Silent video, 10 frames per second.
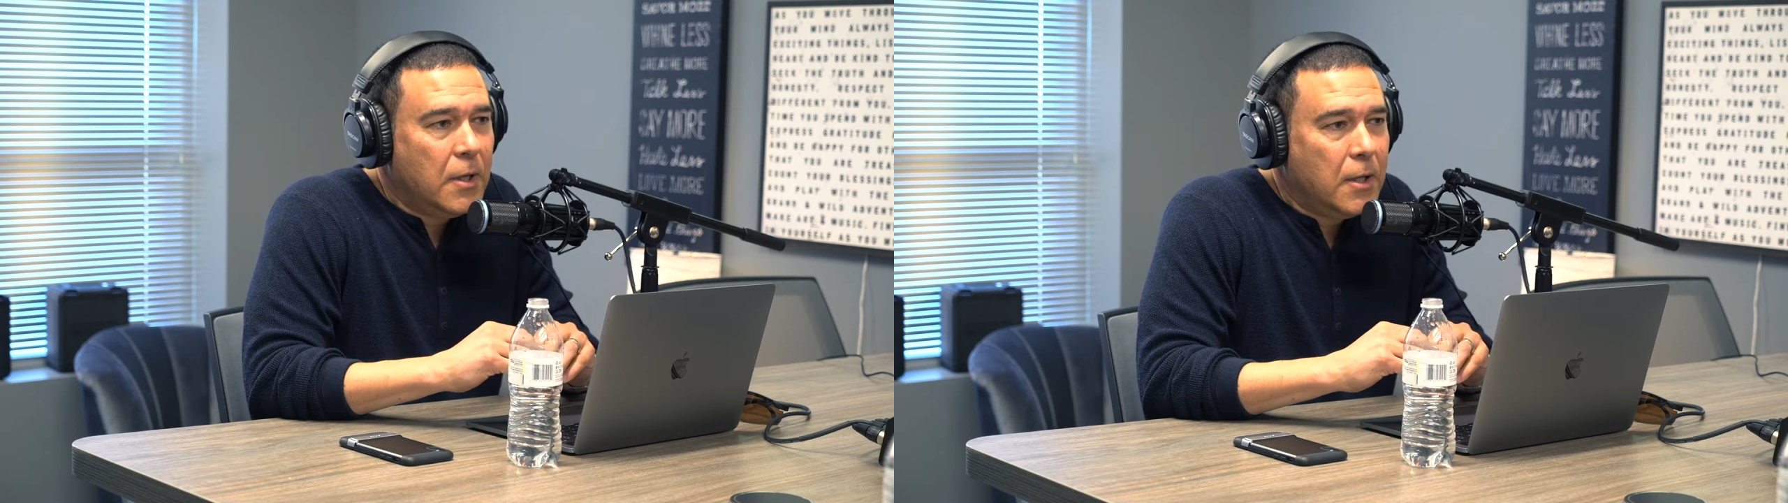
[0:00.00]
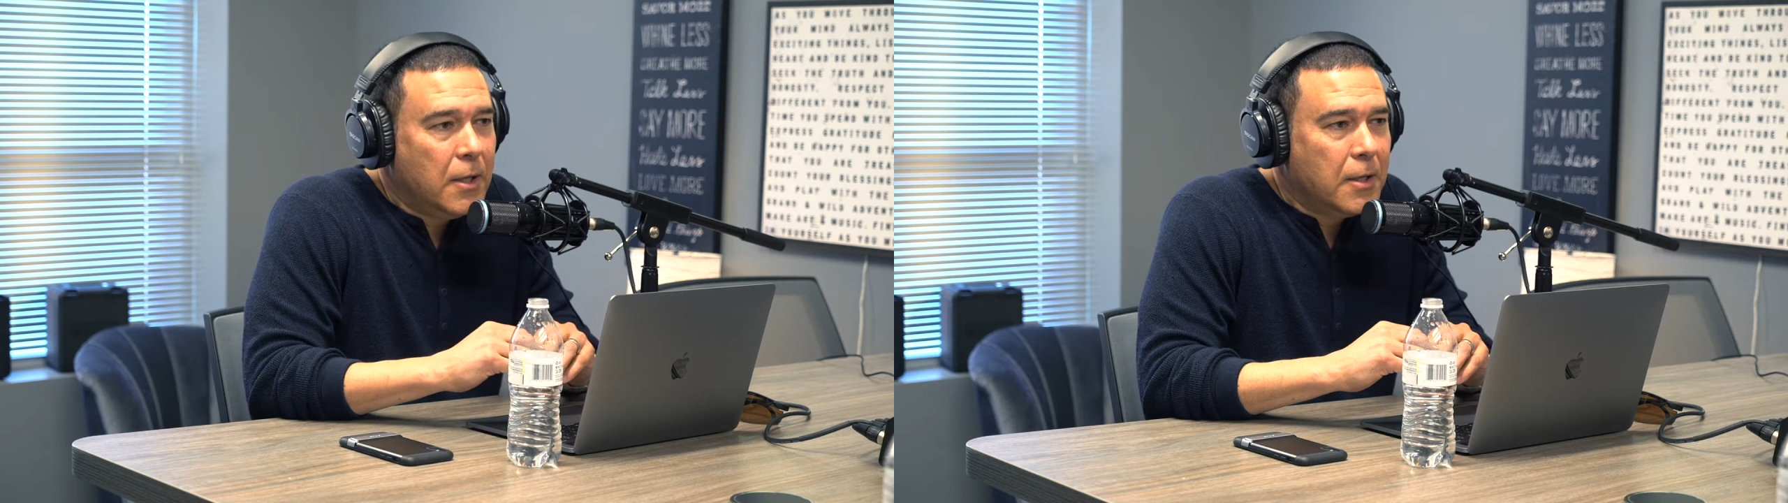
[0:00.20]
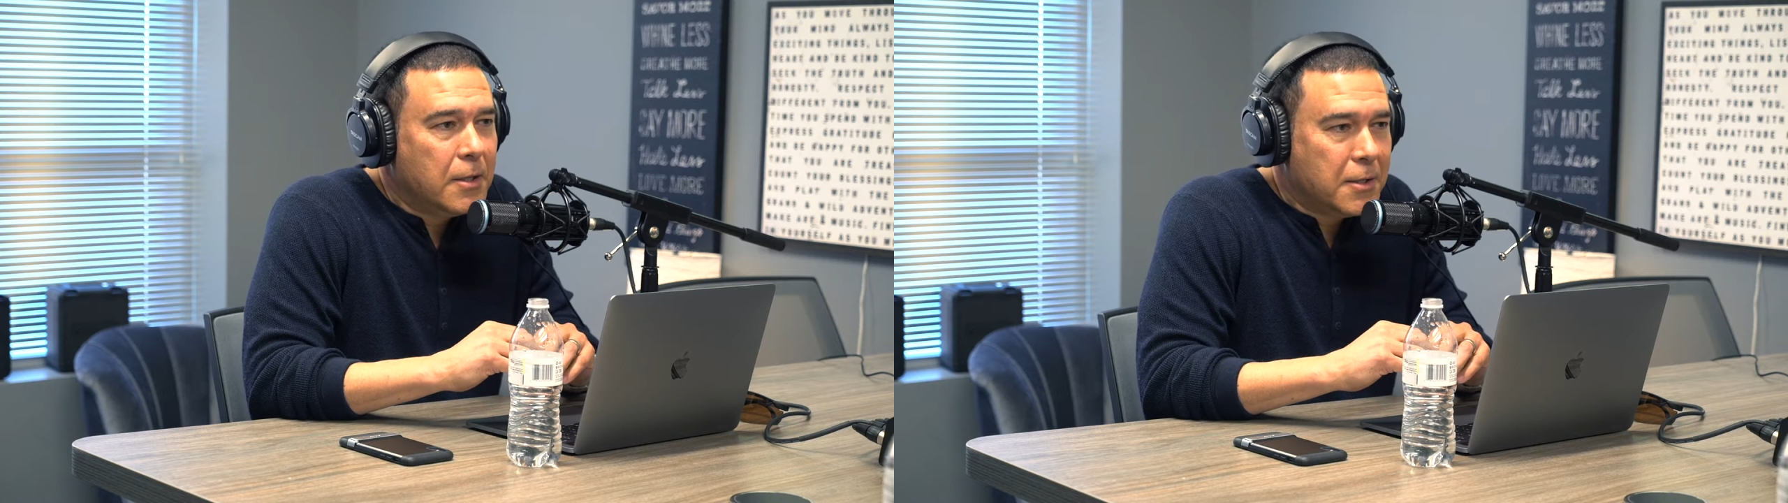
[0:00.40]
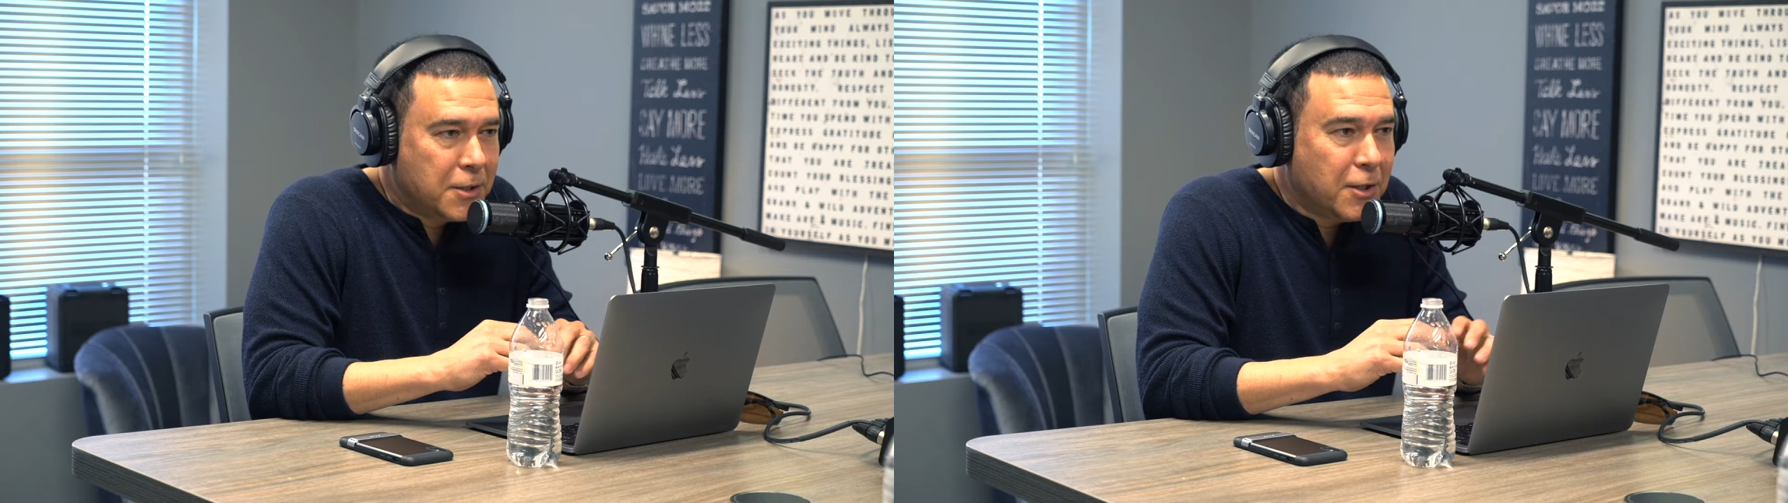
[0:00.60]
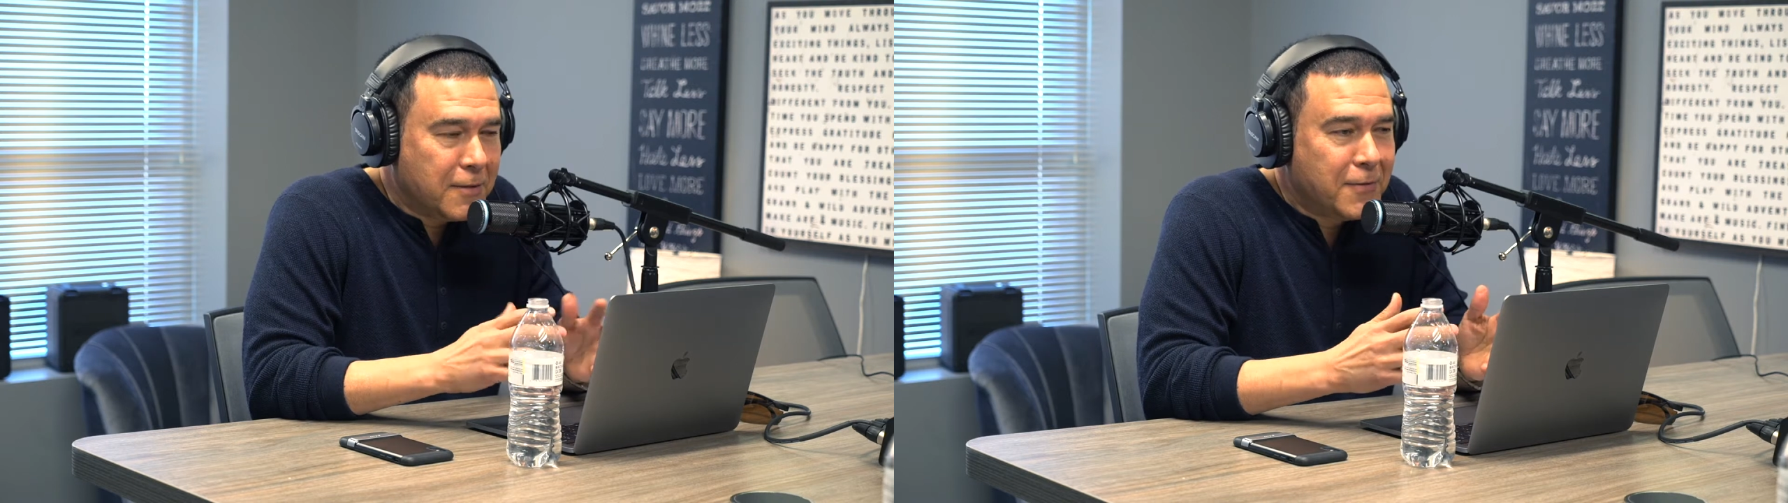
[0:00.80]
Dog food?
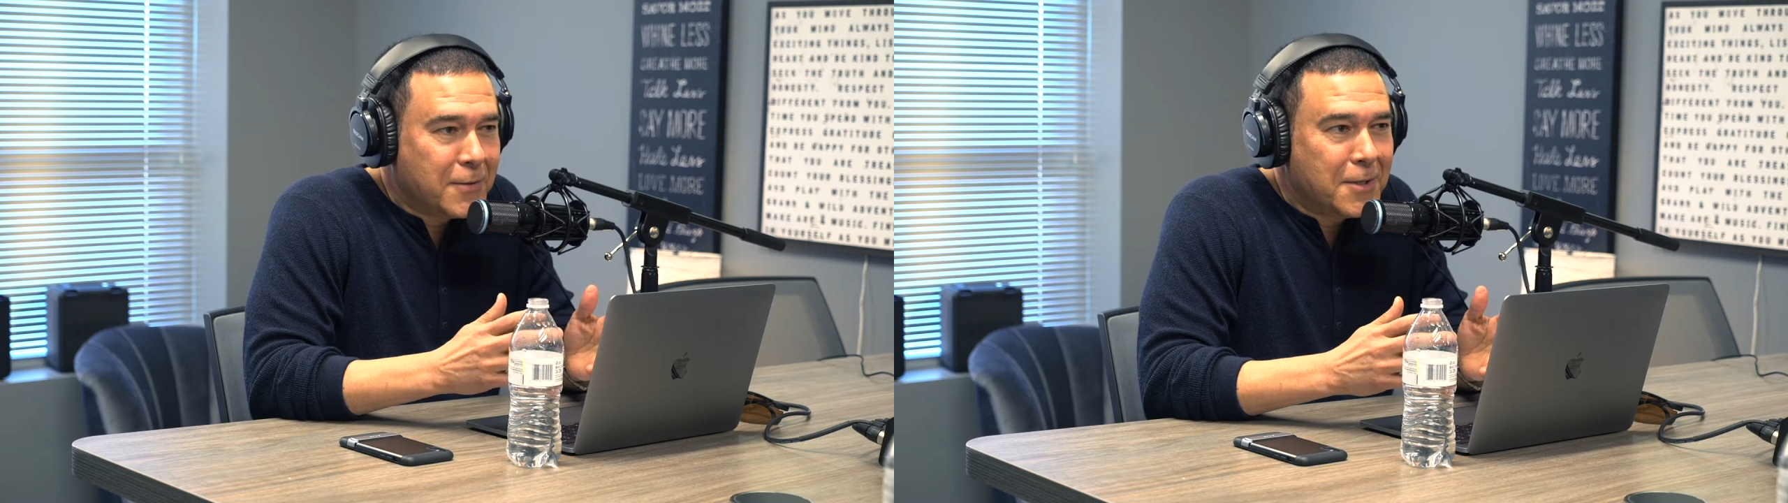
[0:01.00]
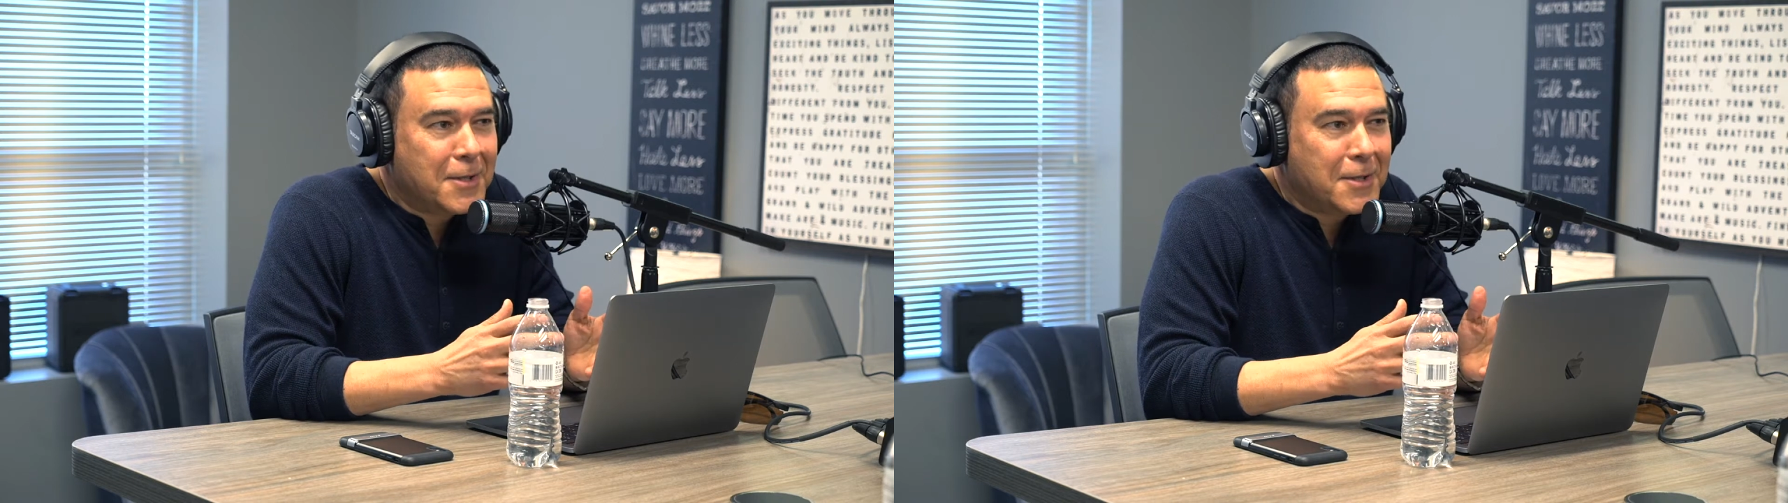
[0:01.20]
Dog food.